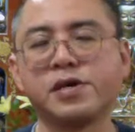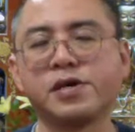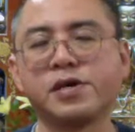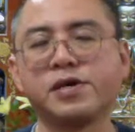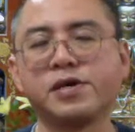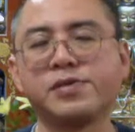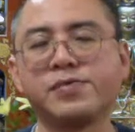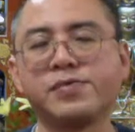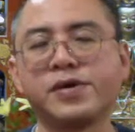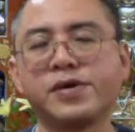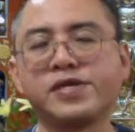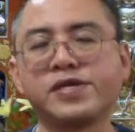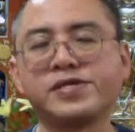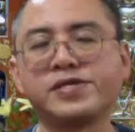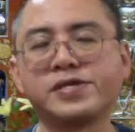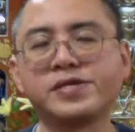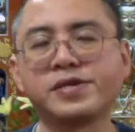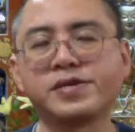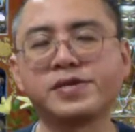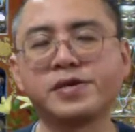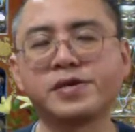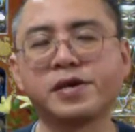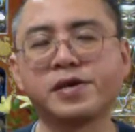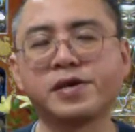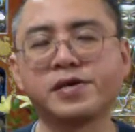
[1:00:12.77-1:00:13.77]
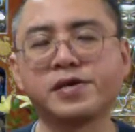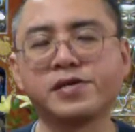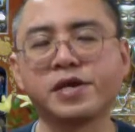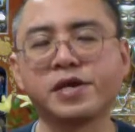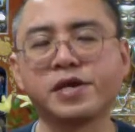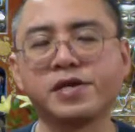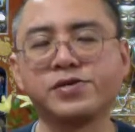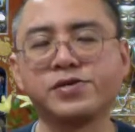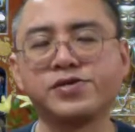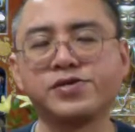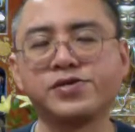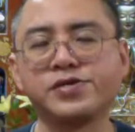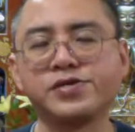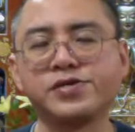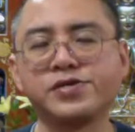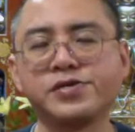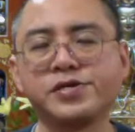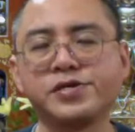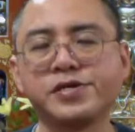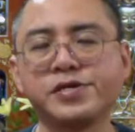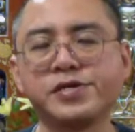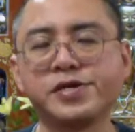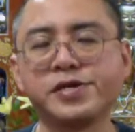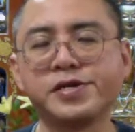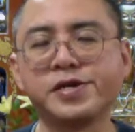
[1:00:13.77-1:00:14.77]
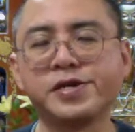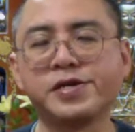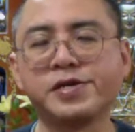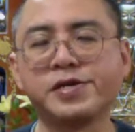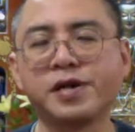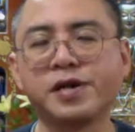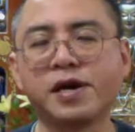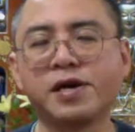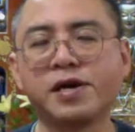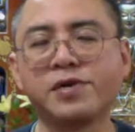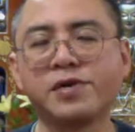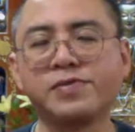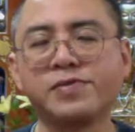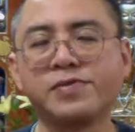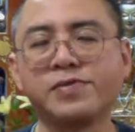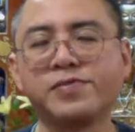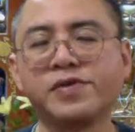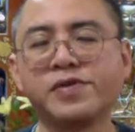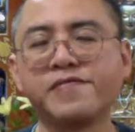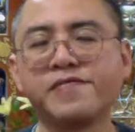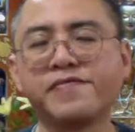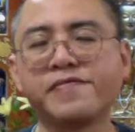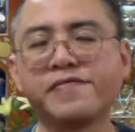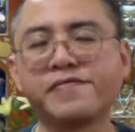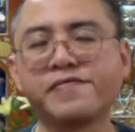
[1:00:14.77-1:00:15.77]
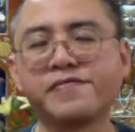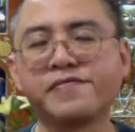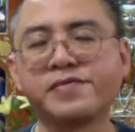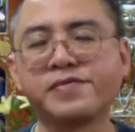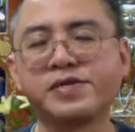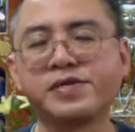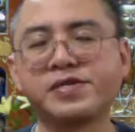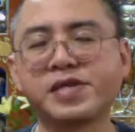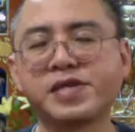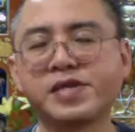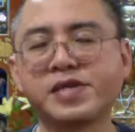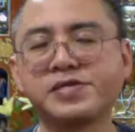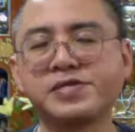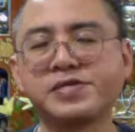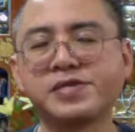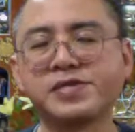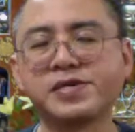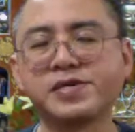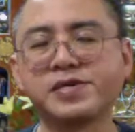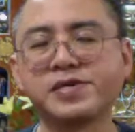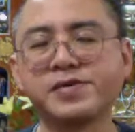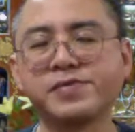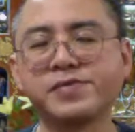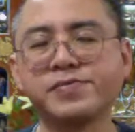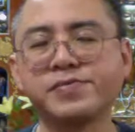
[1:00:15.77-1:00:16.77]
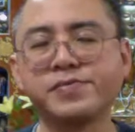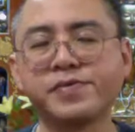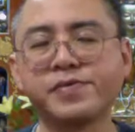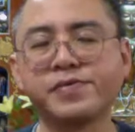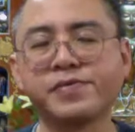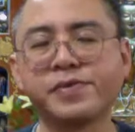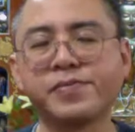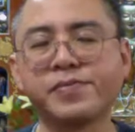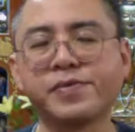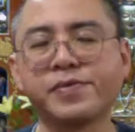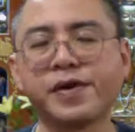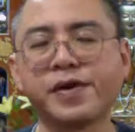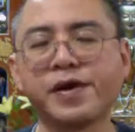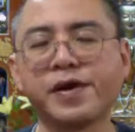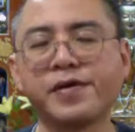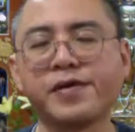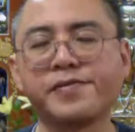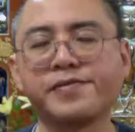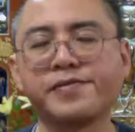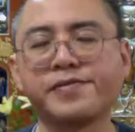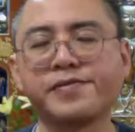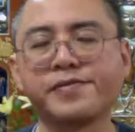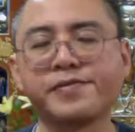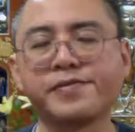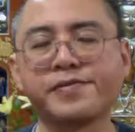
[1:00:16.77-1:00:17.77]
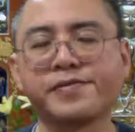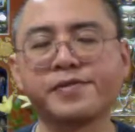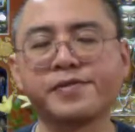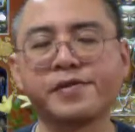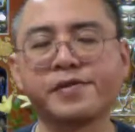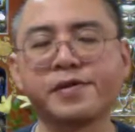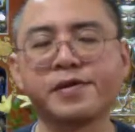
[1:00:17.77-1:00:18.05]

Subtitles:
Resting our attention here and now with the sensing, with the breath,